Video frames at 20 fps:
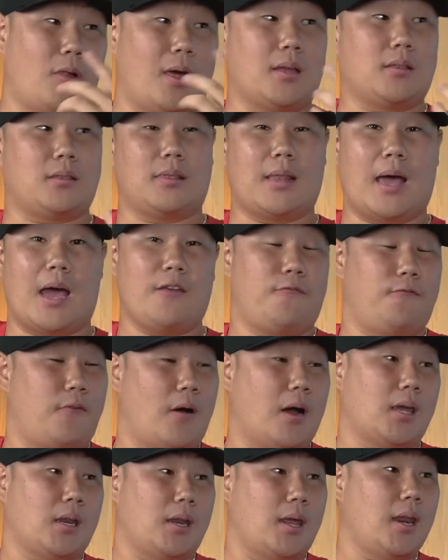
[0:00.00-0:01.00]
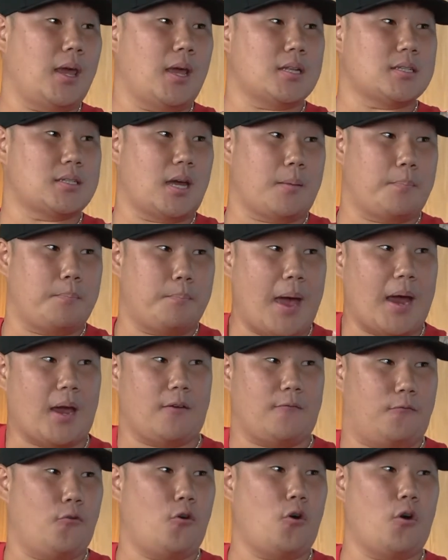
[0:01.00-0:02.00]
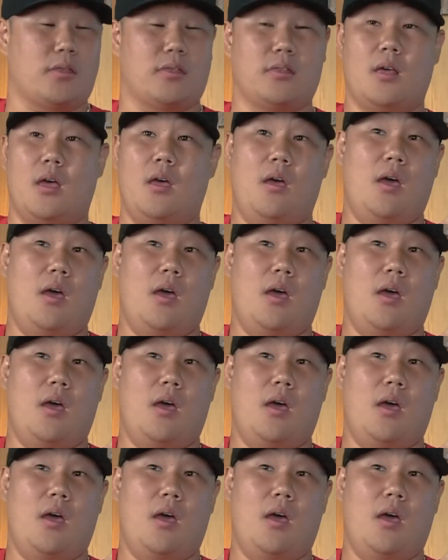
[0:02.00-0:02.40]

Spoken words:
like the 9 fucking innings, like back and forth.